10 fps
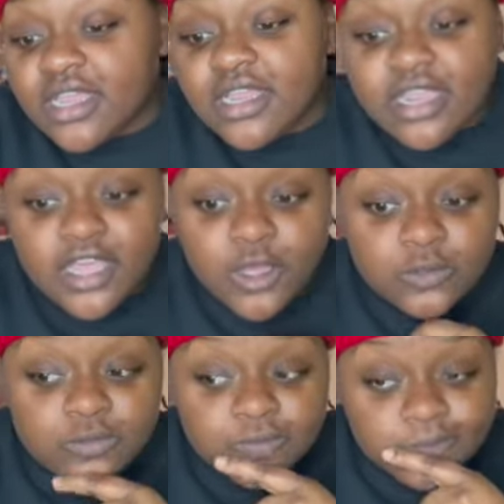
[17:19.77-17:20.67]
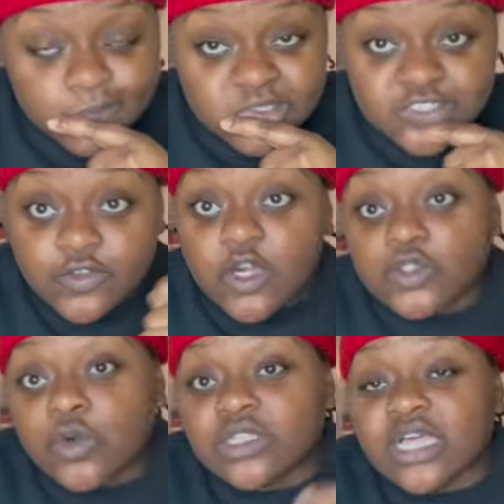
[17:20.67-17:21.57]
Now, as far as
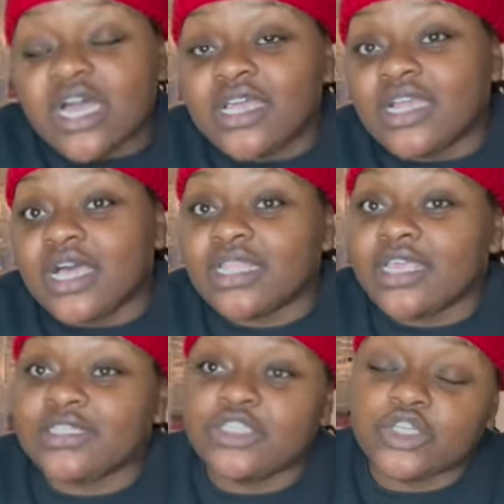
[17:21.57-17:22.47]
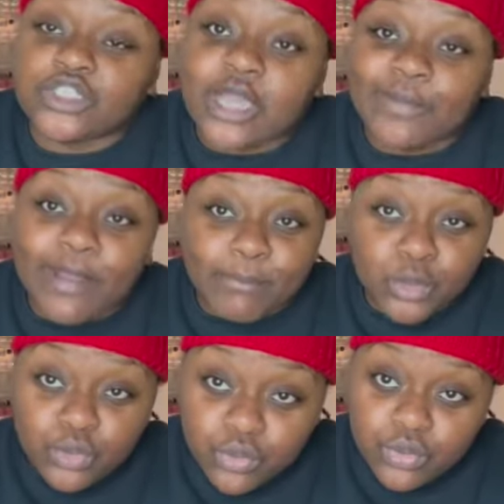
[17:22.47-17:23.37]
online, I like to shop at
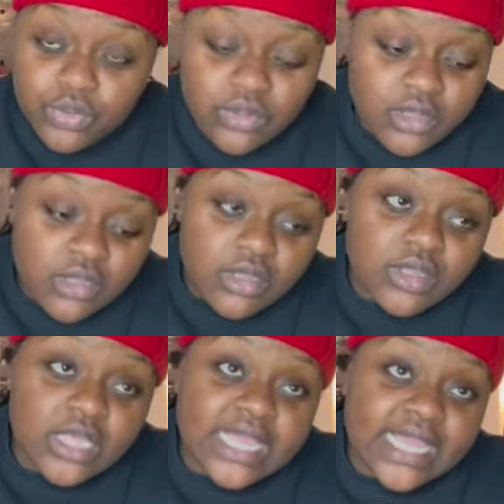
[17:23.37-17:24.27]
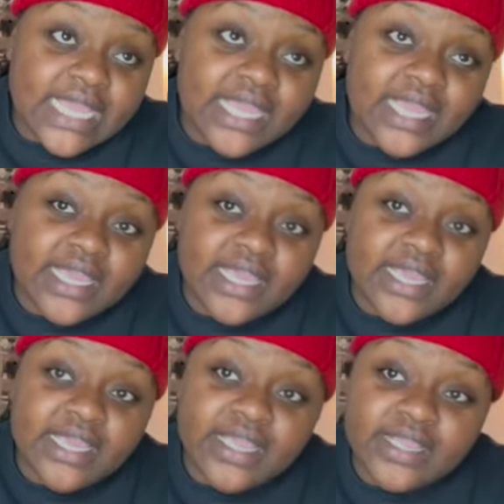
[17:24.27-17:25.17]
Boohoo
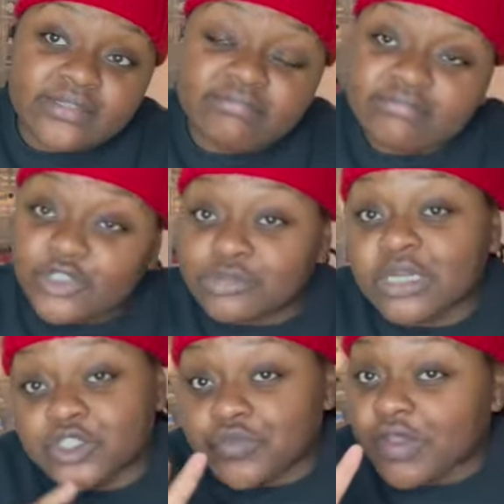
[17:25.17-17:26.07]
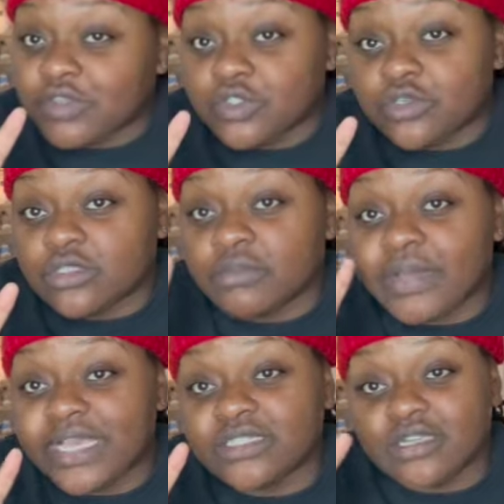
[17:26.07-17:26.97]
and those are my two favorite stores,
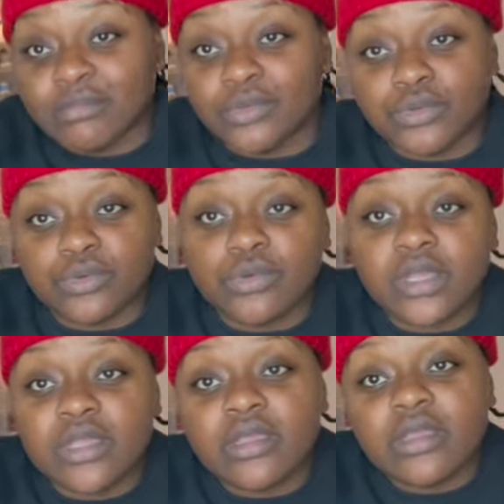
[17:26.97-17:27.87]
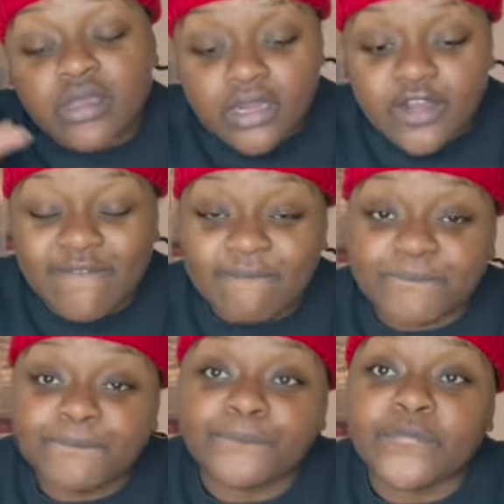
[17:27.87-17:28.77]
PacSun and Boohoo.
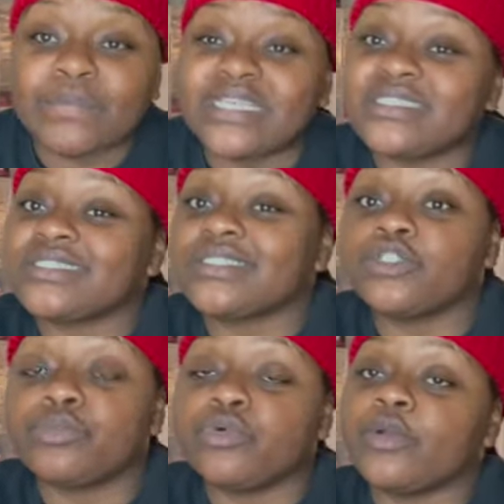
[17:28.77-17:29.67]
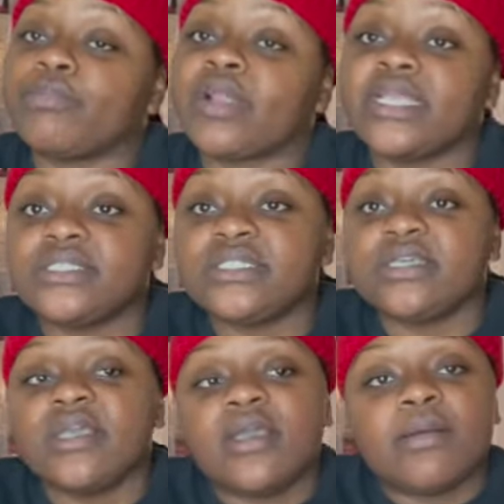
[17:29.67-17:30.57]
Um, PacSun is a little more pricey,
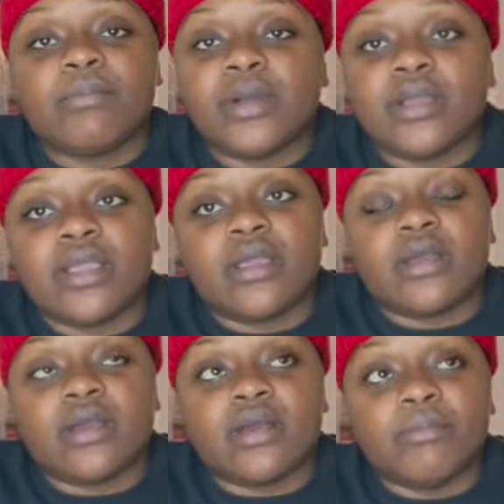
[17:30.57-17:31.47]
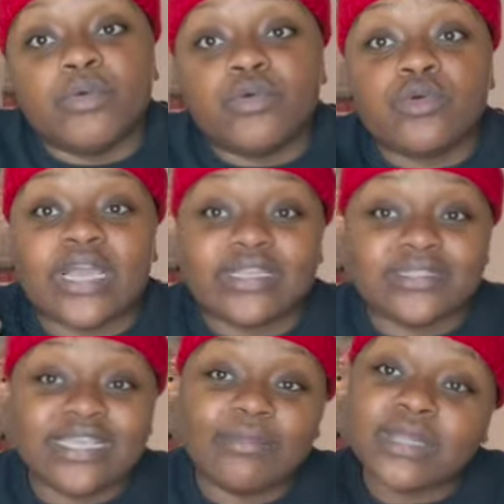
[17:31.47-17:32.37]
but uh, Boohoo got the
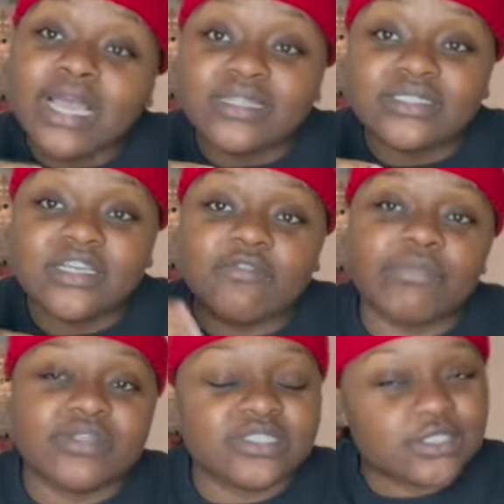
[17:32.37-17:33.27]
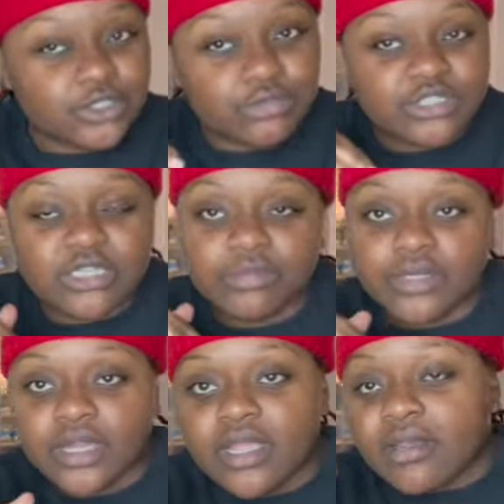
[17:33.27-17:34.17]
same kind of stuff, but just a little cheaper.
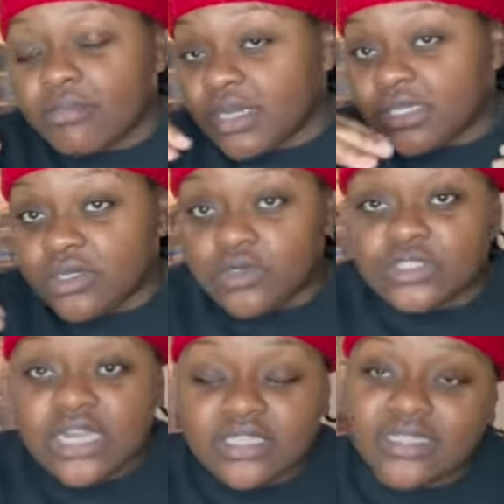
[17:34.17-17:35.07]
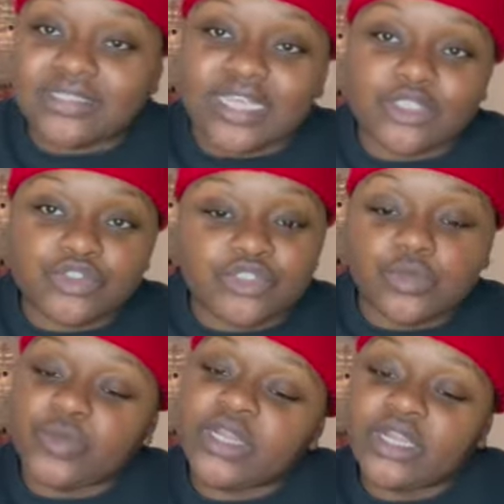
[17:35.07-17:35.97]
But those kind of things like
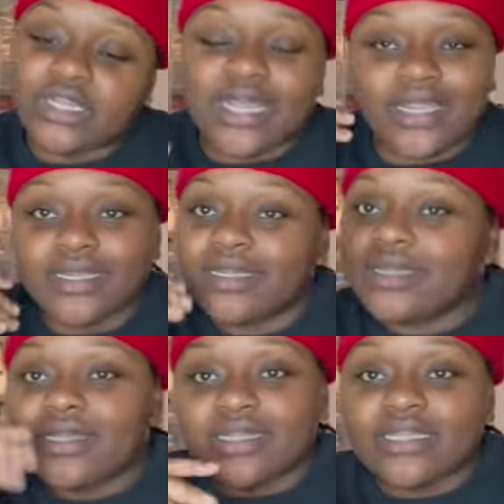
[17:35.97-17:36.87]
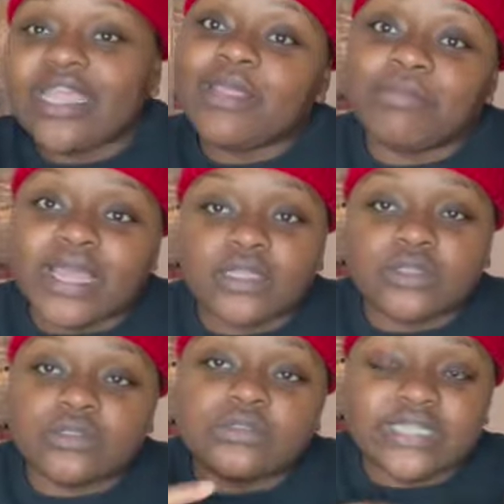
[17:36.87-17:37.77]
streetwear, like laid back
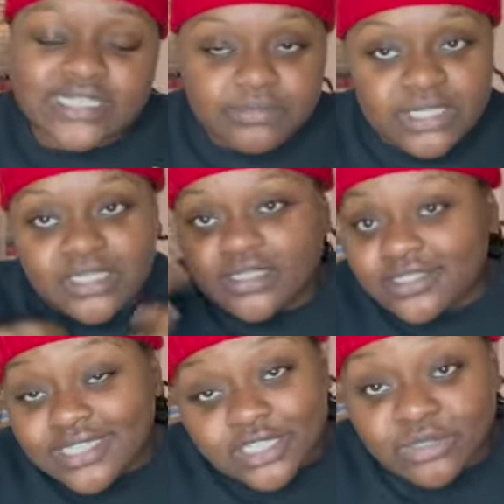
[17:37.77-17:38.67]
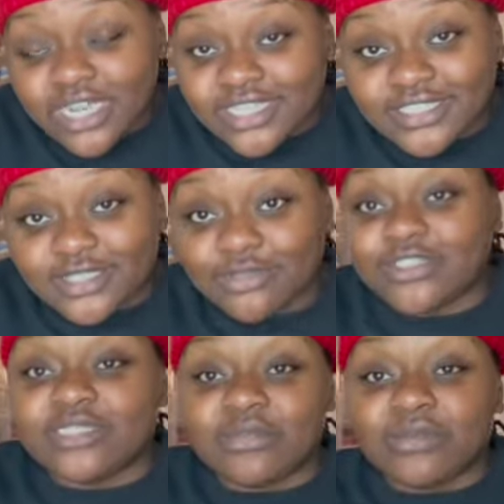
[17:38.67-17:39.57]
clothes, that's me. That's what I like to do. You
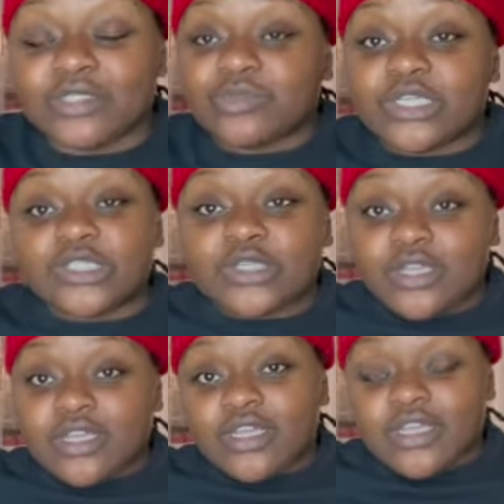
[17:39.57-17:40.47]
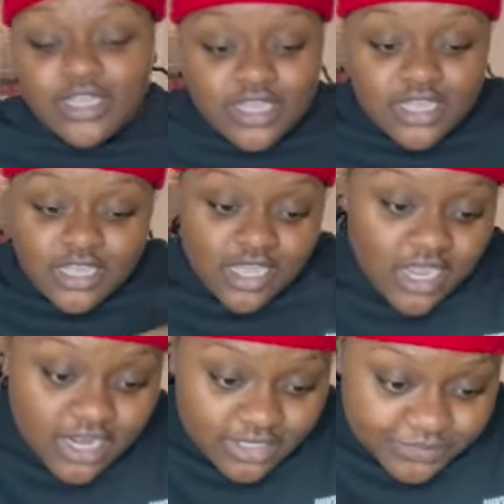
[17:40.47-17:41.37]
see me in my sweatshirt. All
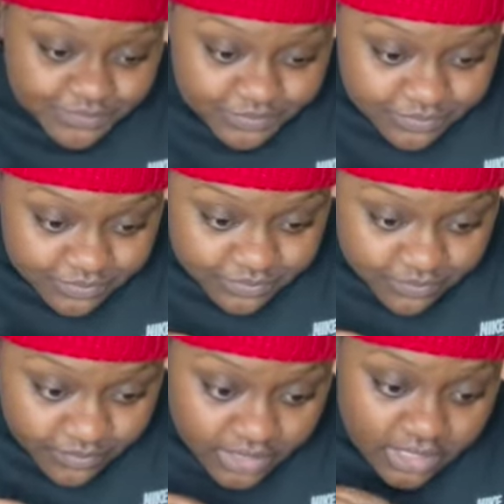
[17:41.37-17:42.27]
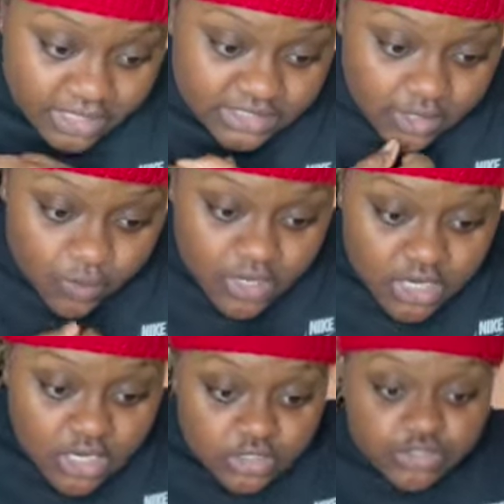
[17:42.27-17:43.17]
right. They say, what
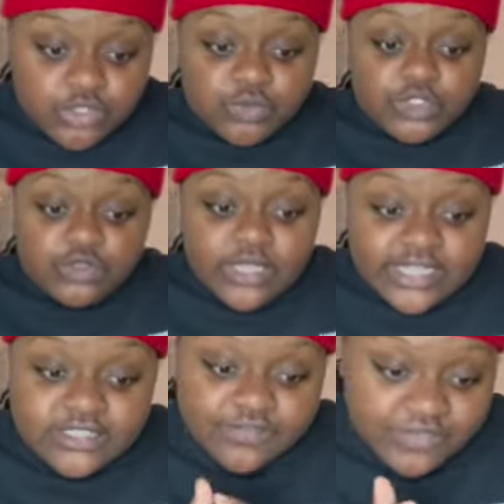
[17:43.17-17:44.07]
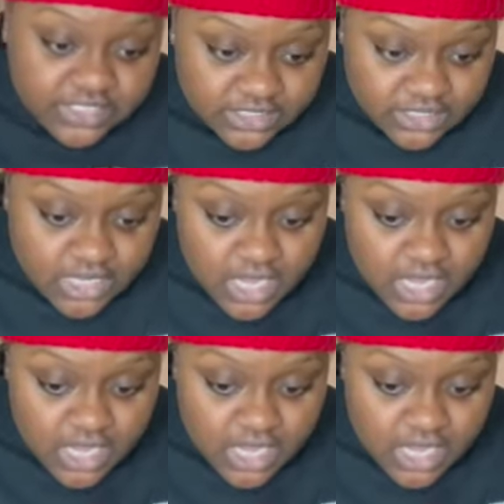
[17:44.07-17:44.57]
countries would you like to visit?